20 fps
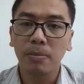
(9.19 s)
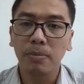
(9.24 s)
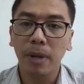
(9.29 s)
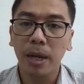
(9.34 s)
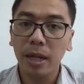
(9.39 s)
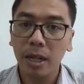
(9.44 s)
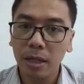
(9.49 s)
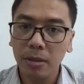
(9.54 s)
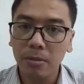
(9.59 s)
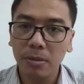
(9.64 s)

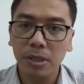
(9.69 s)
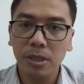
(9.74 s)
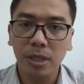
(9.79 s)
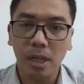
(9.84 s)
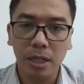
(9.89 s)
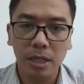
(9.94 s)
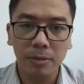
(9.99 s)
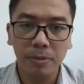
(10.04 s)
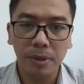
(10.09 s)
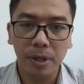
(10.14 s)
My name is
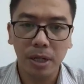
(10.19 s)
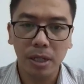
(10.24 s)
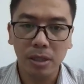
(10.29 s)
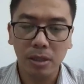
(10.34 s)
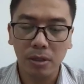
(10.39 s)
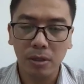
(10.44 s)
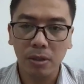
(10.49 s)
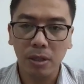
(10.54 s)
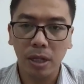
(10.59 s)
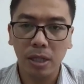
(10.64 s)
Adi
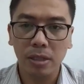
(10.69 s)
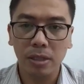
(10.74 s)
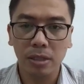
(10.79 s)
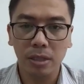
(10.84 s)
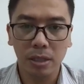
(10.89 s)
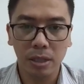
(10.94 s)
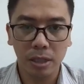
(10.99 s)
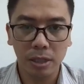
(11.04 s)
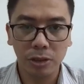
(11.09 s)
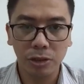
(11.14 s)
Brihanto as
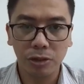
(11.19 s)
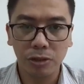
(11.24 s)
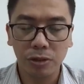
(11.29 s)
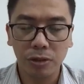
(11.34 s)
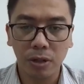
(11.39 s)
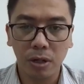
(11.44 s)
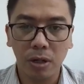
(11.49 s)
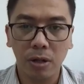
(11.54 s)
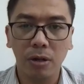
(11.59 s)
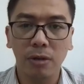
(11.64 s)
the lecturer